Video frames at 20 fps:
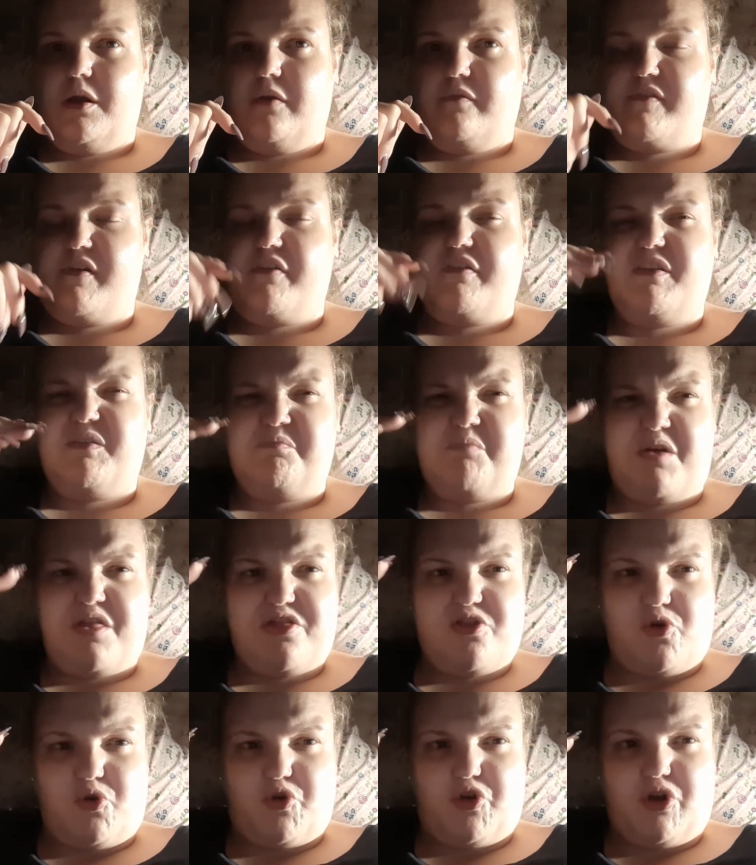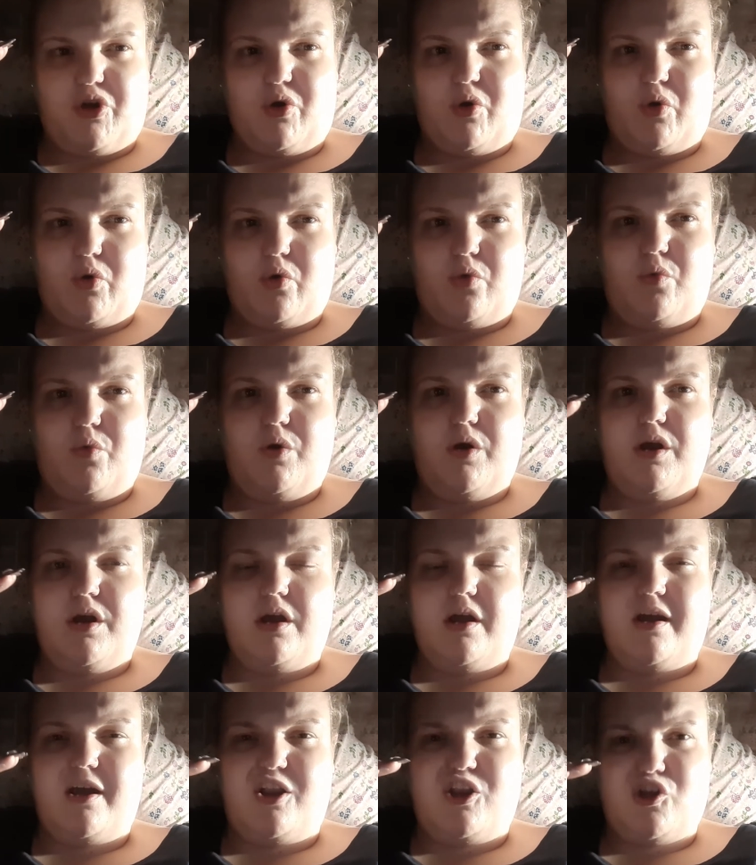very methodical,
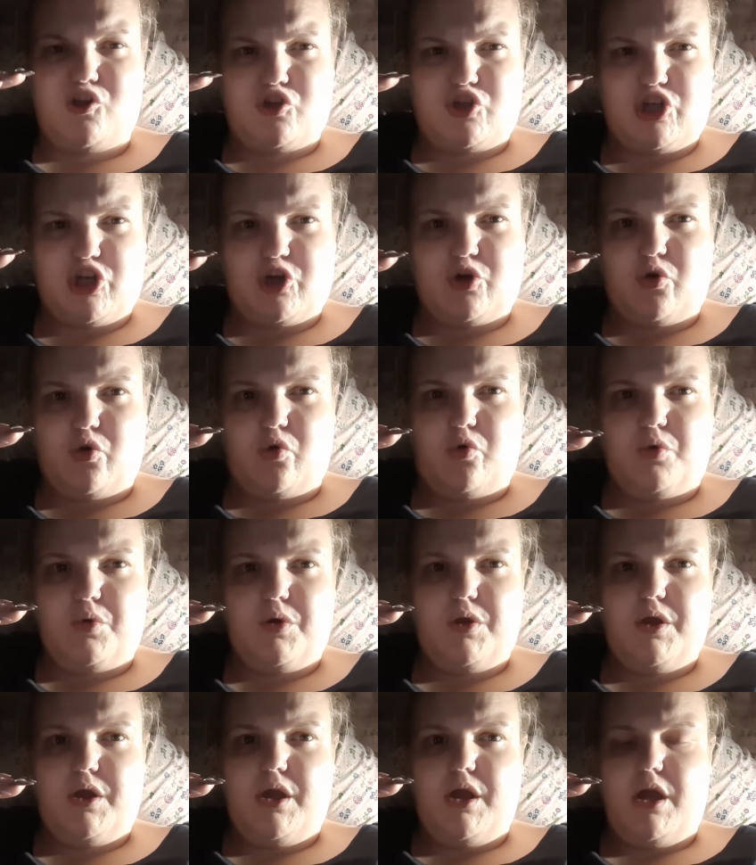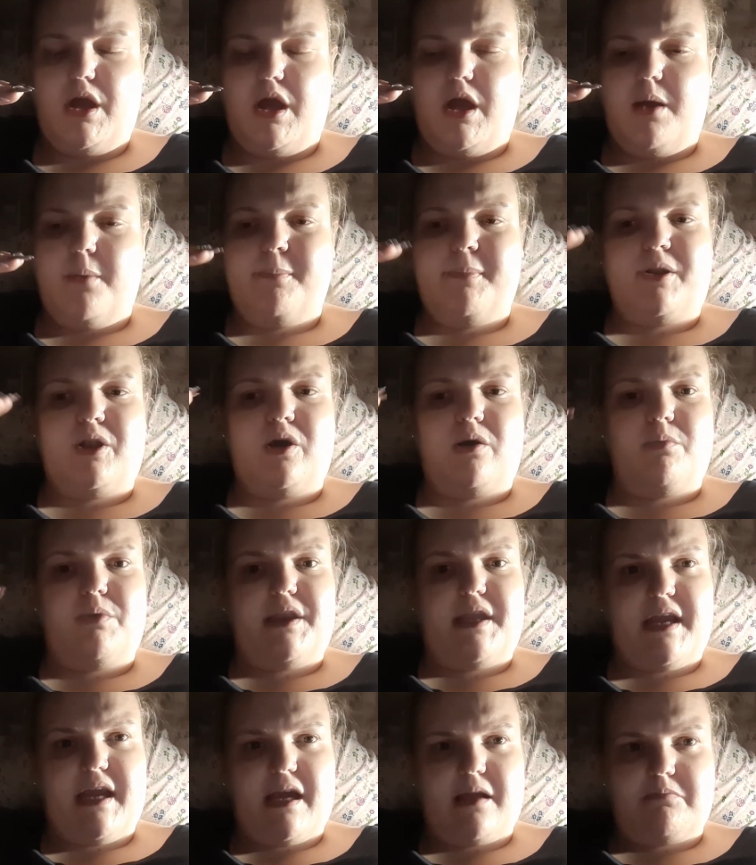logical, but like when
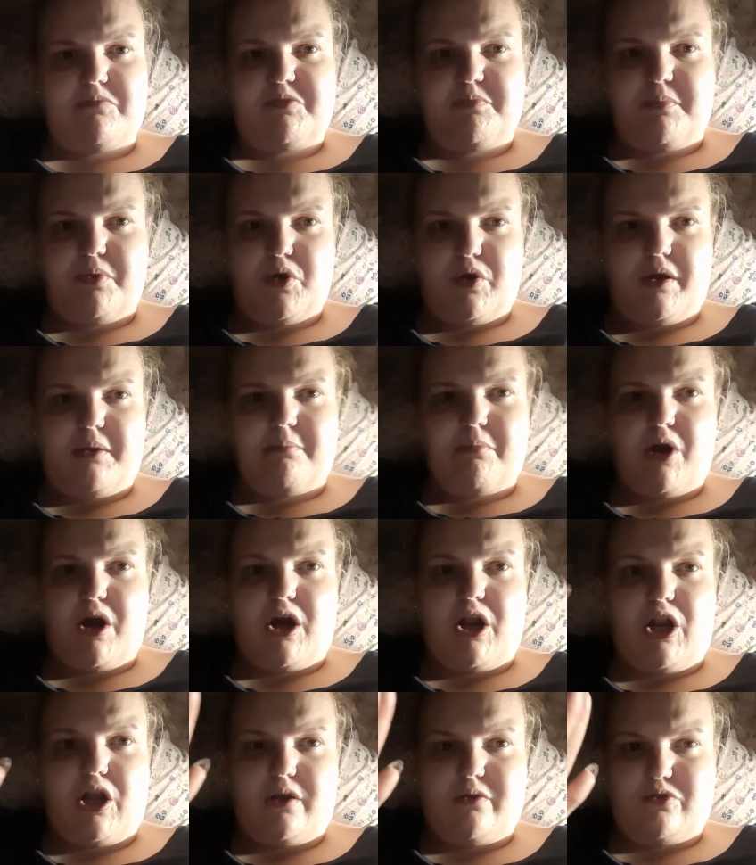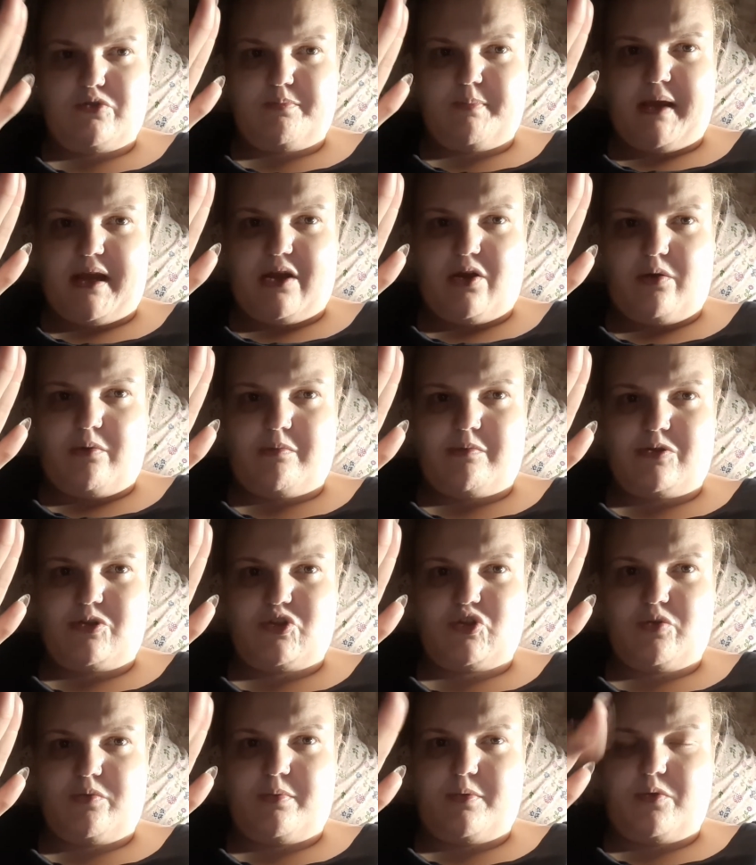he came to putting my clothes back on
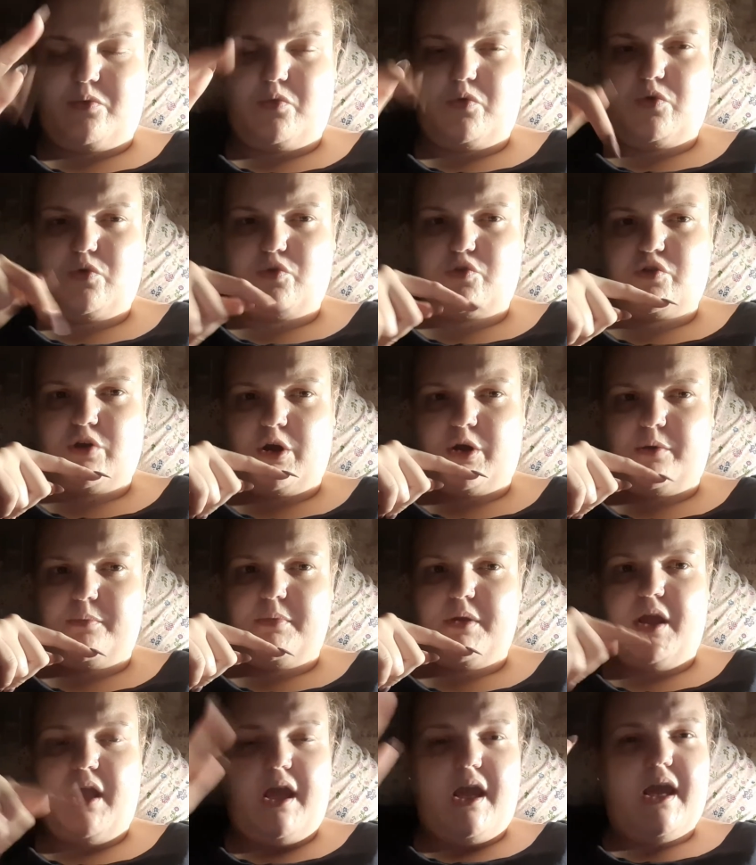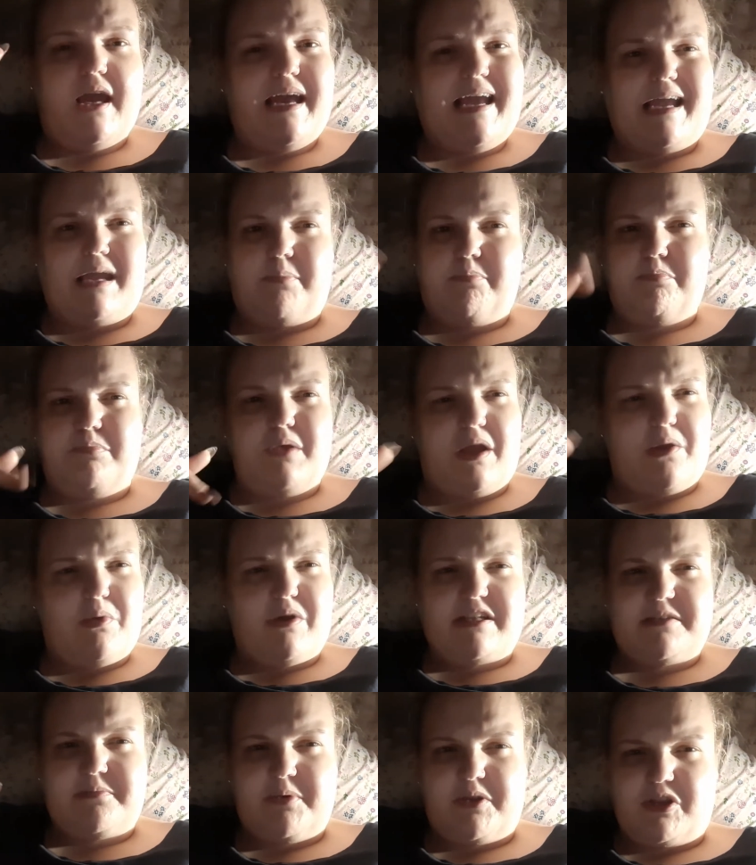top of the wardrobe, he
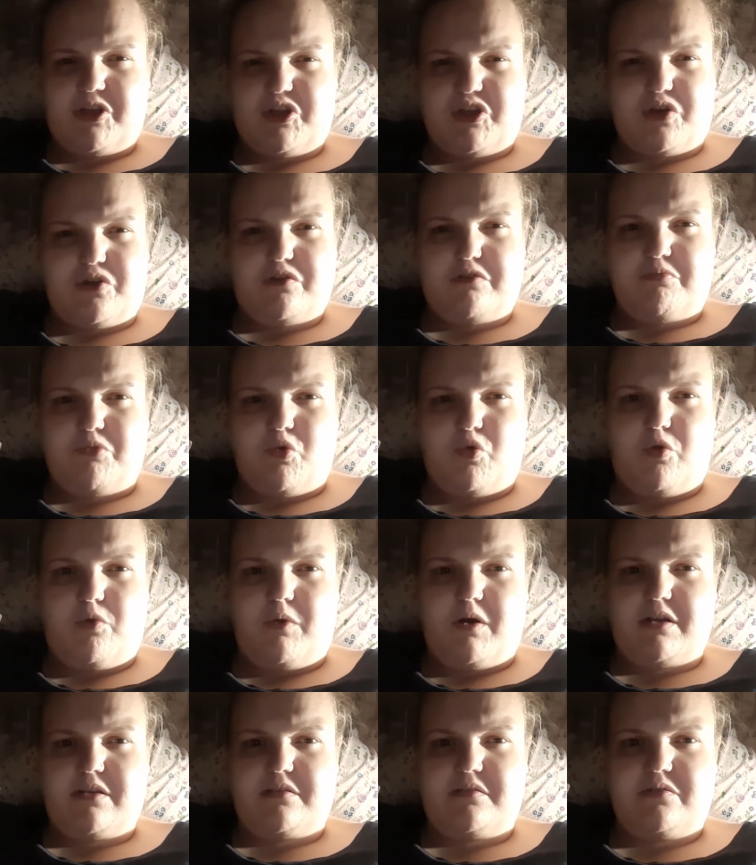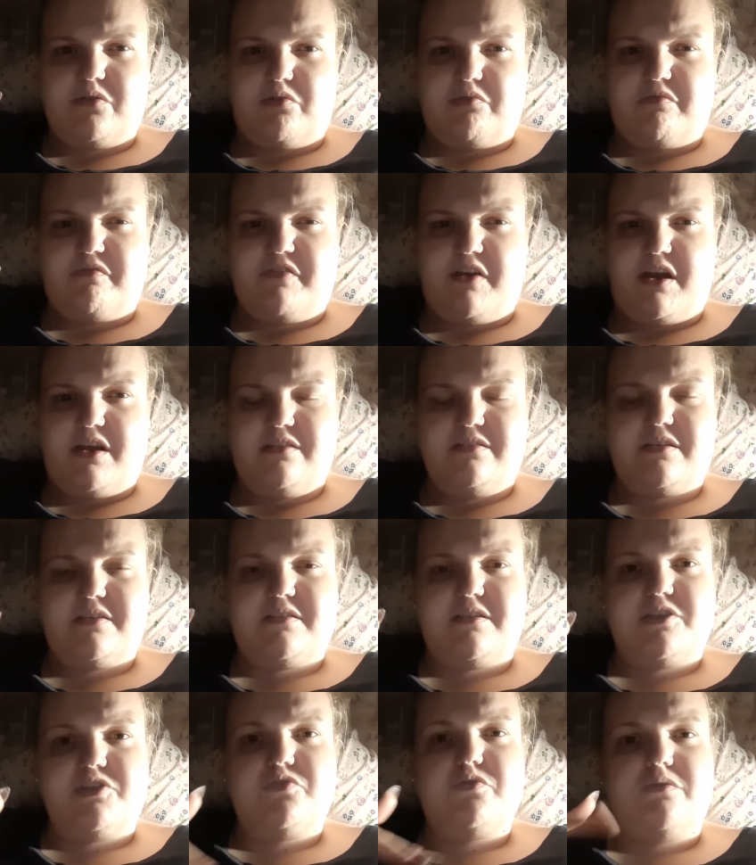went to put the two smaller ones on first. I
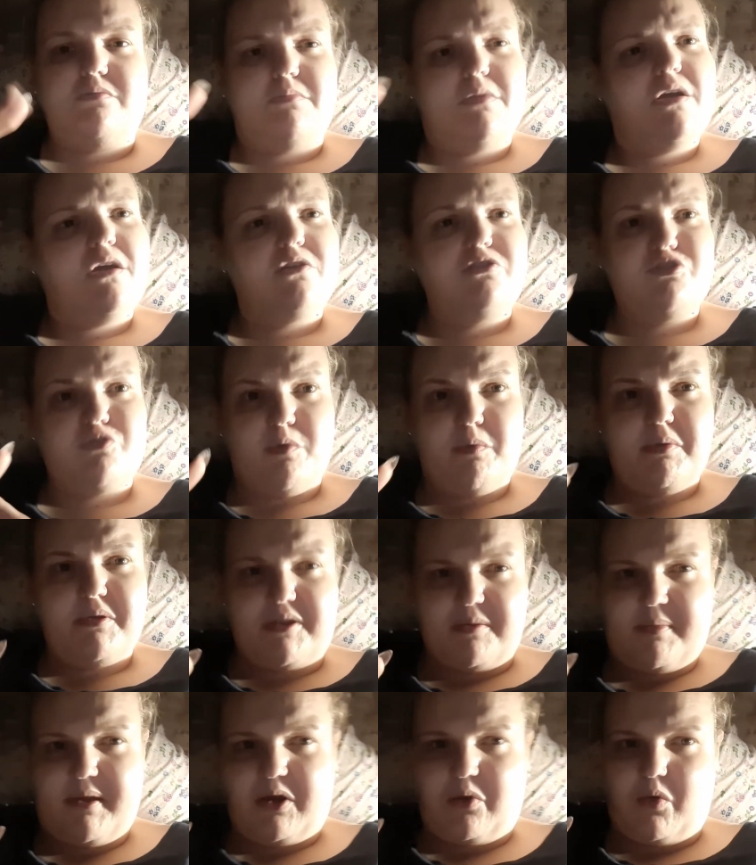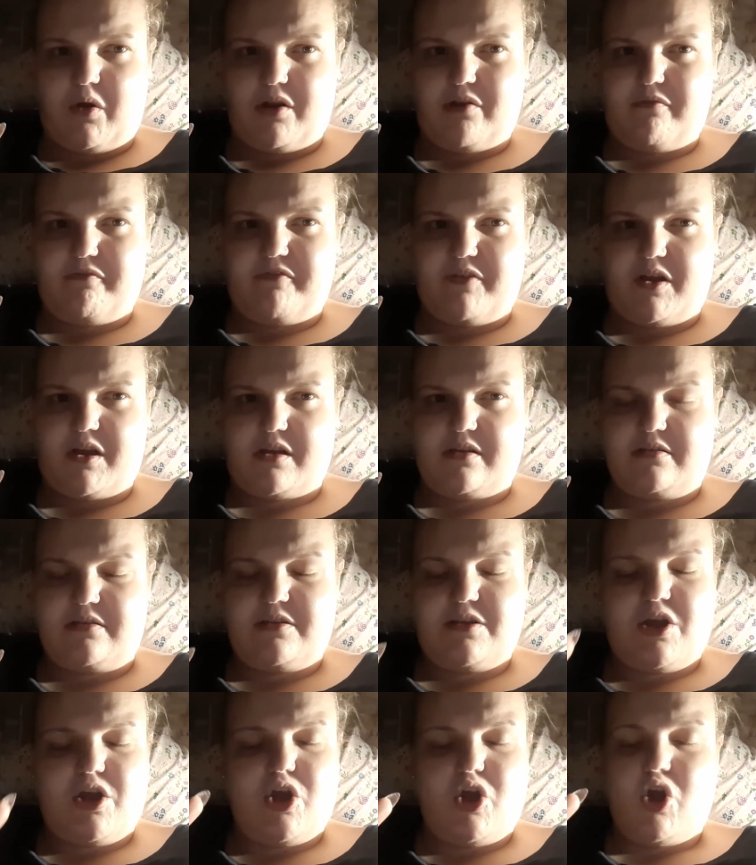said to him, should we put the big one on first?
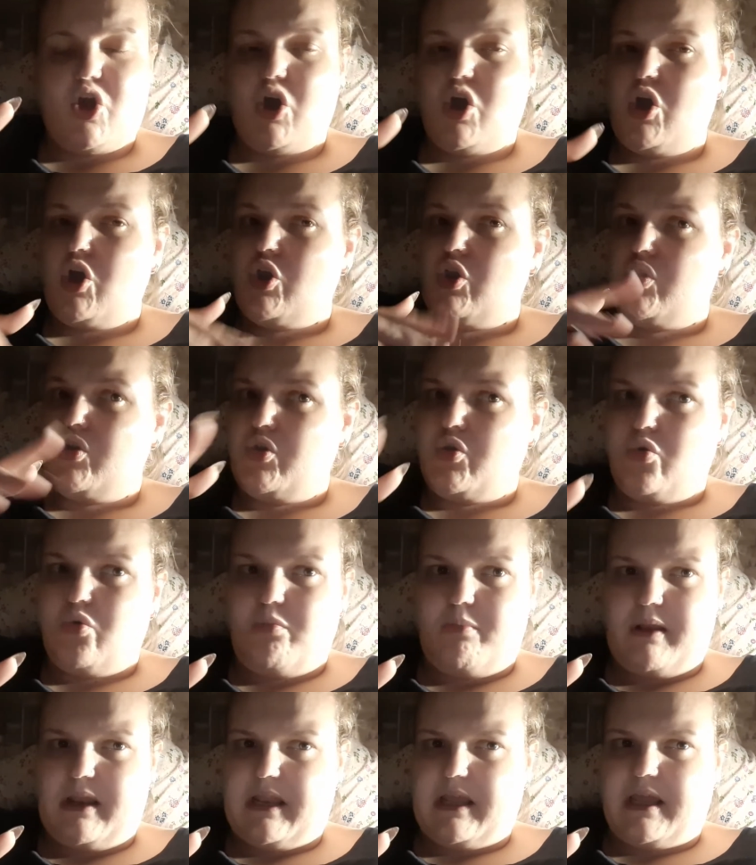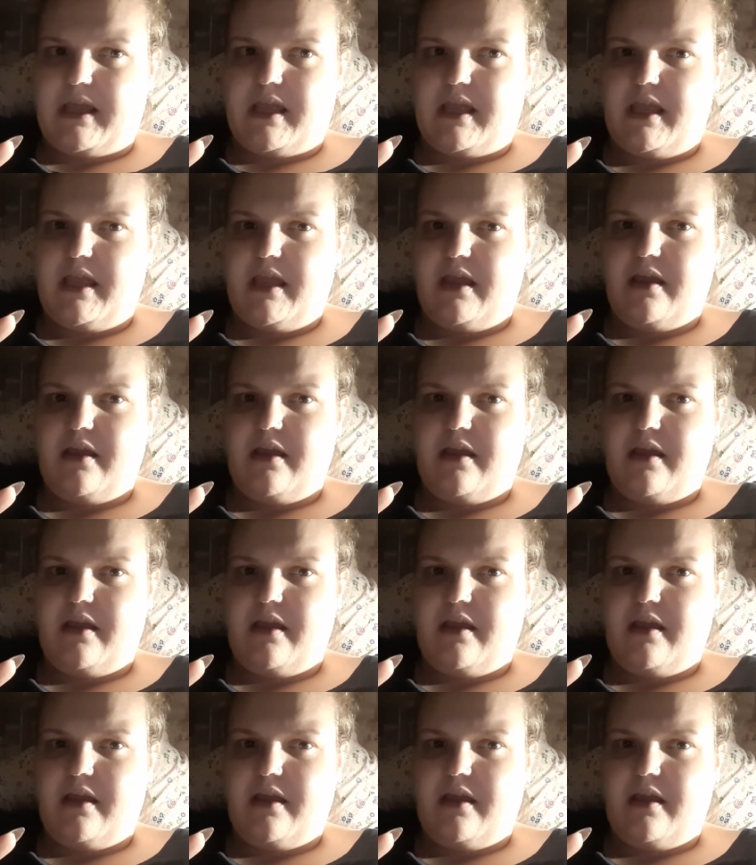Normally